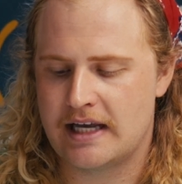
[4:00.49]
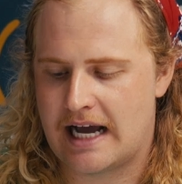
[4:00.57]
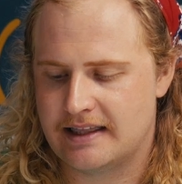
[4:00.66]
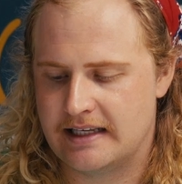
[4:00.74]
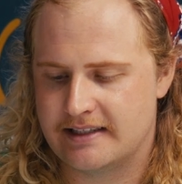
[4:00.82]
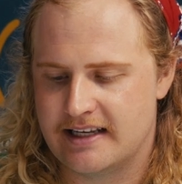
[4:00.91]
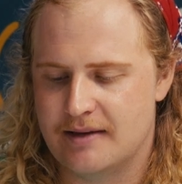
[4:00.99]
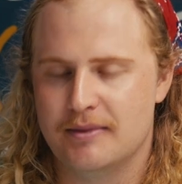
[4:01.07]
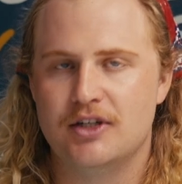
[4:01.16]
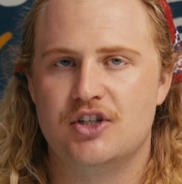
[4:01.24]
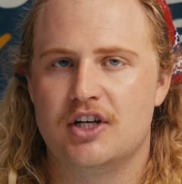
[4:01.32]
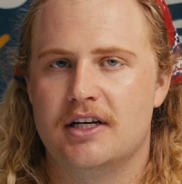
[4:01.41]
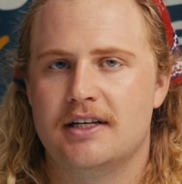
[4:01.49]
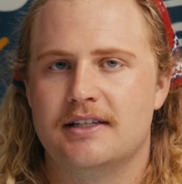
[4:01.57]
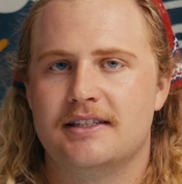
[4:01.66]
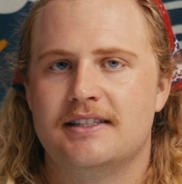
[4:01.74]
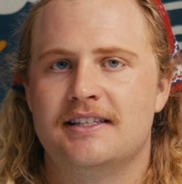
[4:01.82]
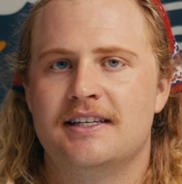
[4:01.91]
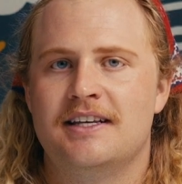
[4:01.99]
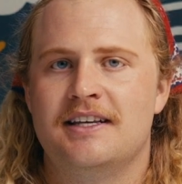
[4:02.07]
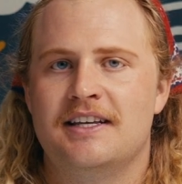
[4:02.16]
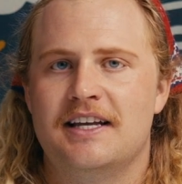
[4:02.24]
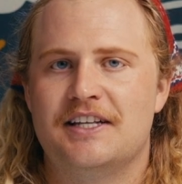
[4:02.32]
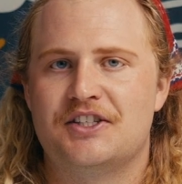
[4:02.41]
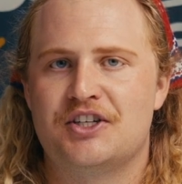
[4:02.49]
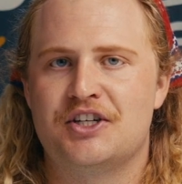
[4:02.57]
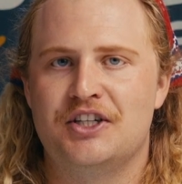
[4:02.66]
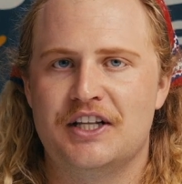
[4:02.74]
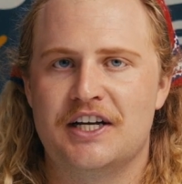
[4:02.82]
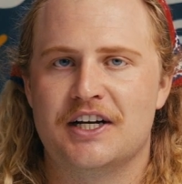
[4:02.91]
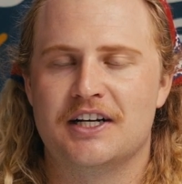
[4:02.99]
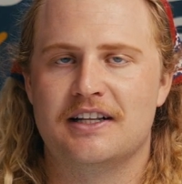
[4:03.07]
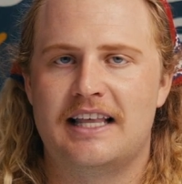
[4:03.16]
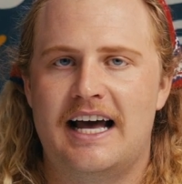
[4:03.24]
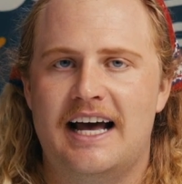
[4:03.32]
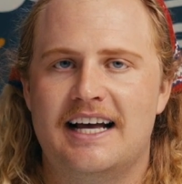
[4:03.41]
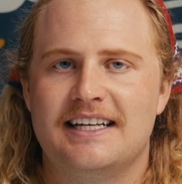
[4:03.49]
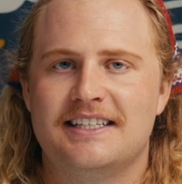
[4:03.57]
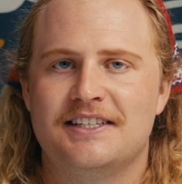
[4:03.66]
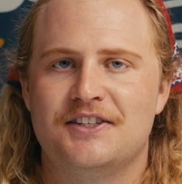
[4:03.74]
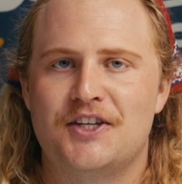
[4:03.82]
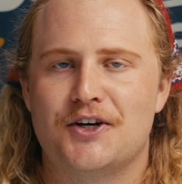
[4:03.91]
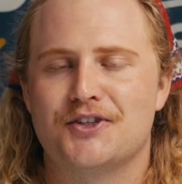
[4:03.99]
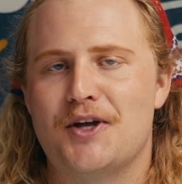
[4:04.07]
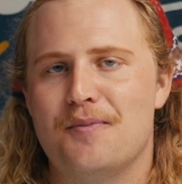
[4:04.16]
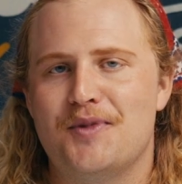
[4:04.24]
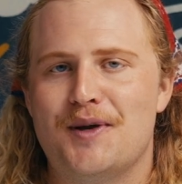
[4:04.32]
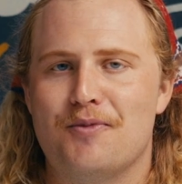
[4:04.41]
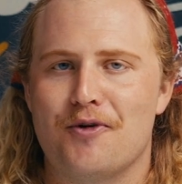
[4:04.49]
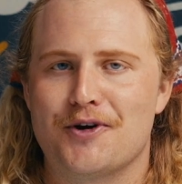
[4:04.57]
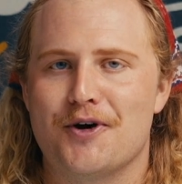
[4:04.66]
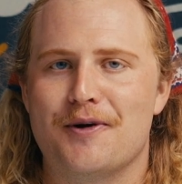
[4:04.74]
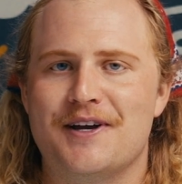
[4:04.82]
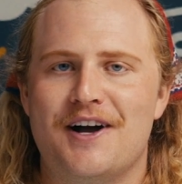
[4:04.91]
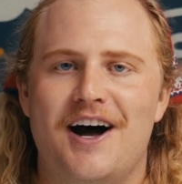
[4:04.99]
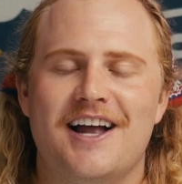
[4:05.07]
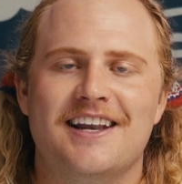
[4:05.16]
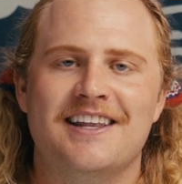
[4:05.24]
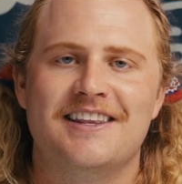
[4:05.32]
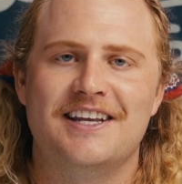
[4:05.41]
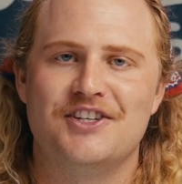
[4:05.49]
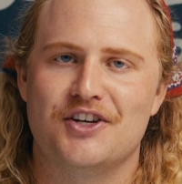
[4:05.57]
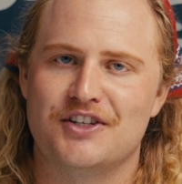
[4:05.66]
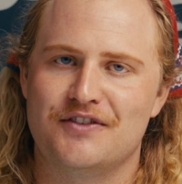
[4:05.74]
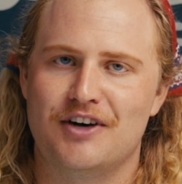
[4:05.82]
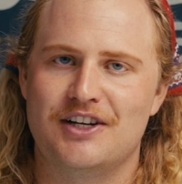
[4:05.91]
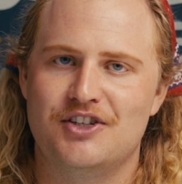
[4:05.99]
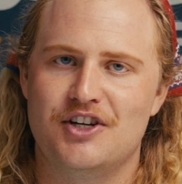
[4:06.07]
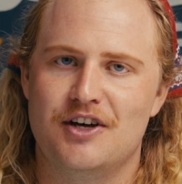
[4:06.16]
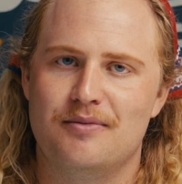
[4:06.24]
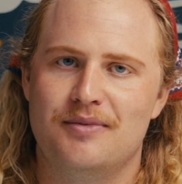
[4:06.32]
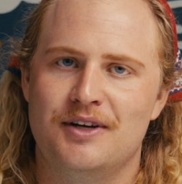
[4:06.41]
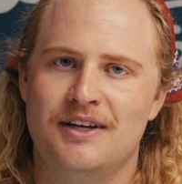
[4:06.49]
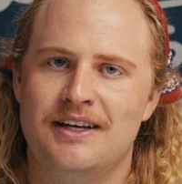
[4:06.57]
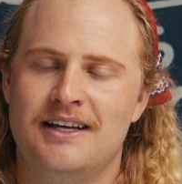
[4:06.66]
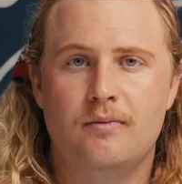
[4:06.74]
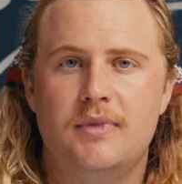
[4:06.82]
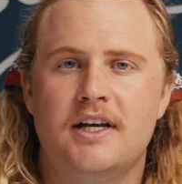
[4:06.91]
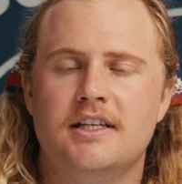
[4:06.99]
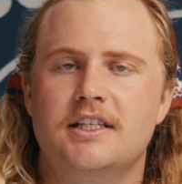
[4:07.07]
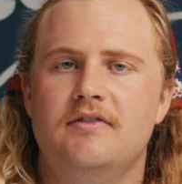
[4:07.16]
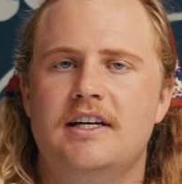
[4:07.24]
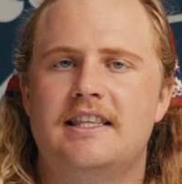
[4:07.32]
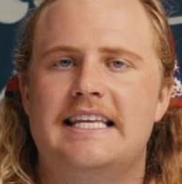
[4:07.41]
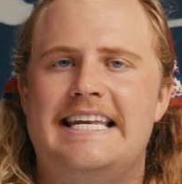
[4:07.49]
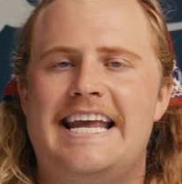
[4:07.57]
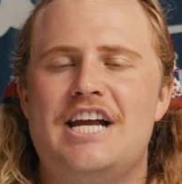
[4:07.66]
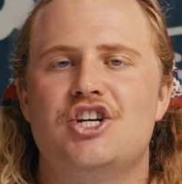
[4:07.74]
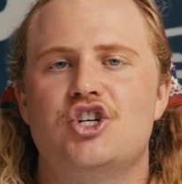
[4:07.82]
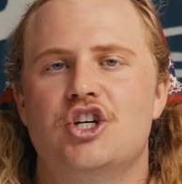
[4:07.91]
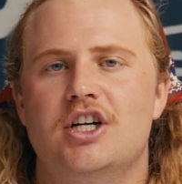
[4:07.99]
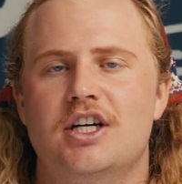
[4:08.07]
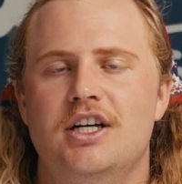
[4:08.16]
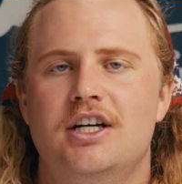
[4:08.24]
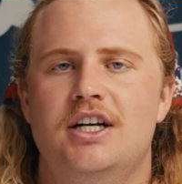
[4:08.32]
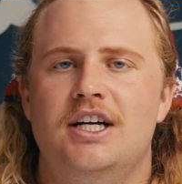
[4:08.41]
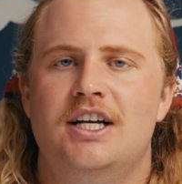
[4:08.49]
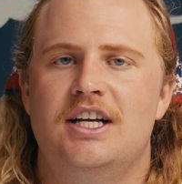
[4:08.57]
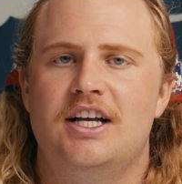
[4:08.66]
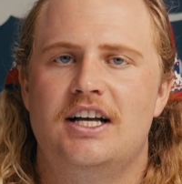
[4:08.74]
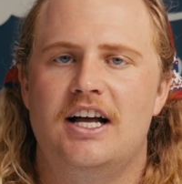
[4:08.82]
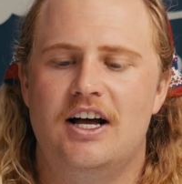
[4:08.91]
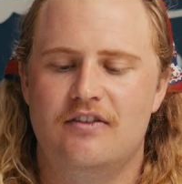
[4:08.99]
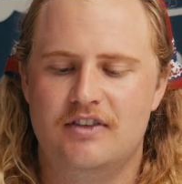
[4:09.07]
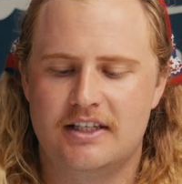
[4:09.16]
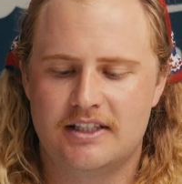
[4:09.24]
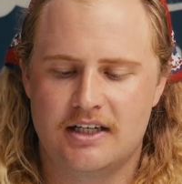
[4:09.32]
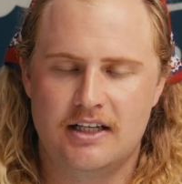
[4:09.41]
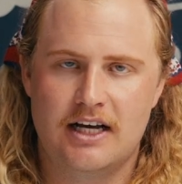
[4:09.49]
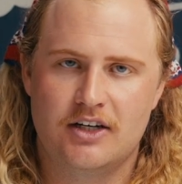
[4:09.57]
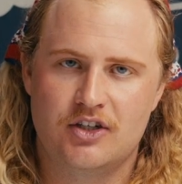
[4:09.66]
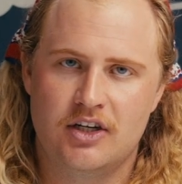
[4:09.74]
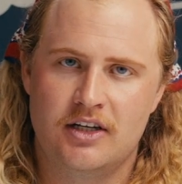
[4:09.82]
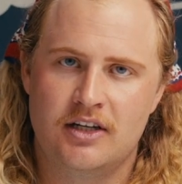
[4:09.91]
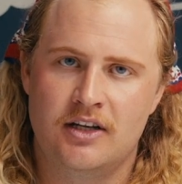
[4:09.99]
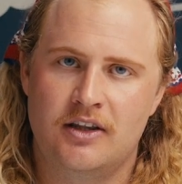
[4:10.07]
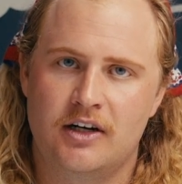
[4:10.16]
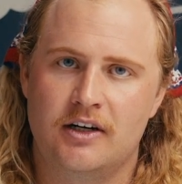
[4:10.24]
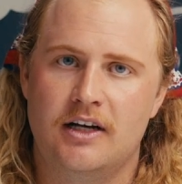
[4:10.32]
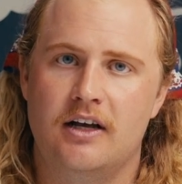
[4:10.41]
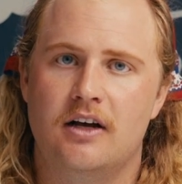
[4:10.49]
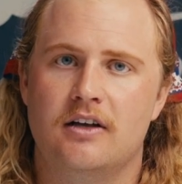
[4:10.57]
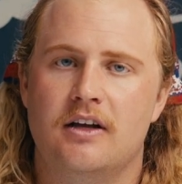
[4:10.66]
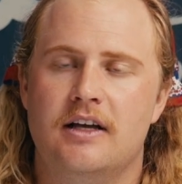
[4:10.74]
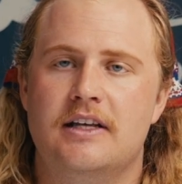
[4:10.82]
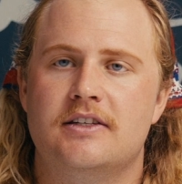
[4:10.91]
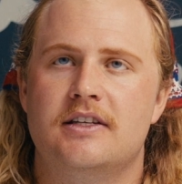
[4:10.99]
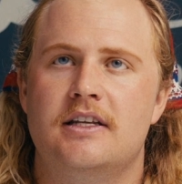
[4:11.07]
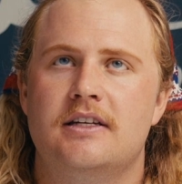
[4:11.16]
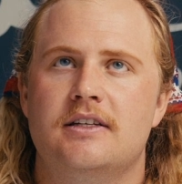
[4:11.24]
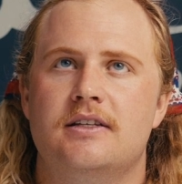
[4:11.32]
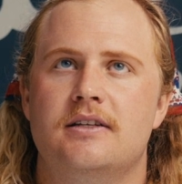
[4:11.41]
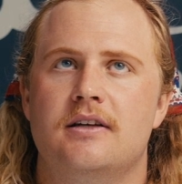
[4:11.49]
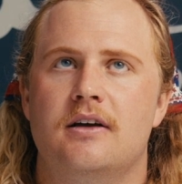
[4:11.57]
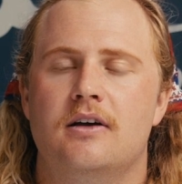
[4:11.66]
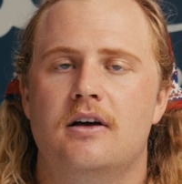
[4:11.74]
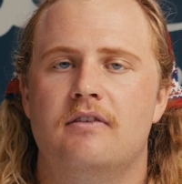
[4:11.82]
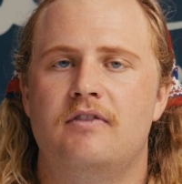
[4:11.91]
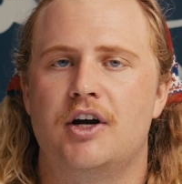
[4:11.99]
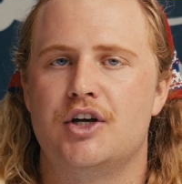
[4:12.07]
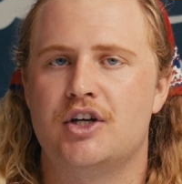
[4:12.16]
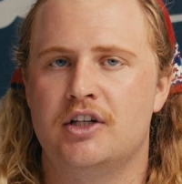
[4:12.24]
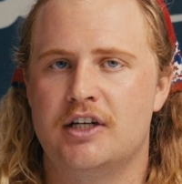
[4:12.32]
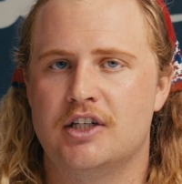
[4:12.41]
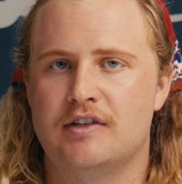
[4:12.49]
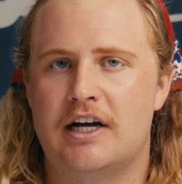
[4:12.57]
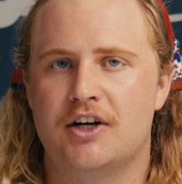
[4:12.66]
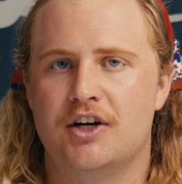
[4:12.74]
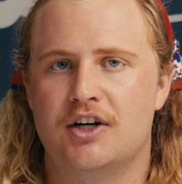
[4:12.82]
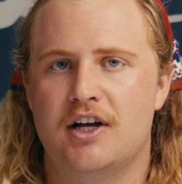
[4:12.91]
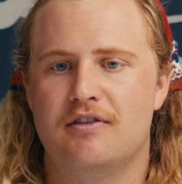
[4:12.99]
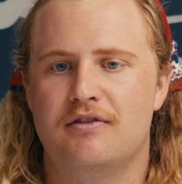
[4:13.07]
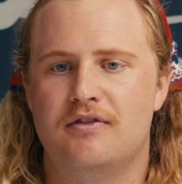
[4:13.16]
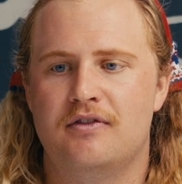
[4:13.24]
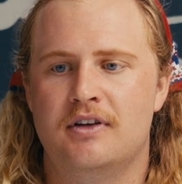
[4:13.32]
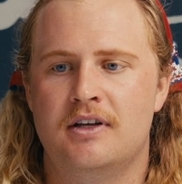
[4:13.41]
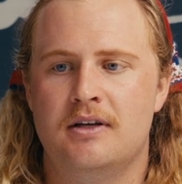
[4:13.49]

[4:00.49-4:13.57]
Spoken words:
at these images, it's clear that there's something more going on than just friendship. Because of like the nature of this collection, there isn't a very clear record of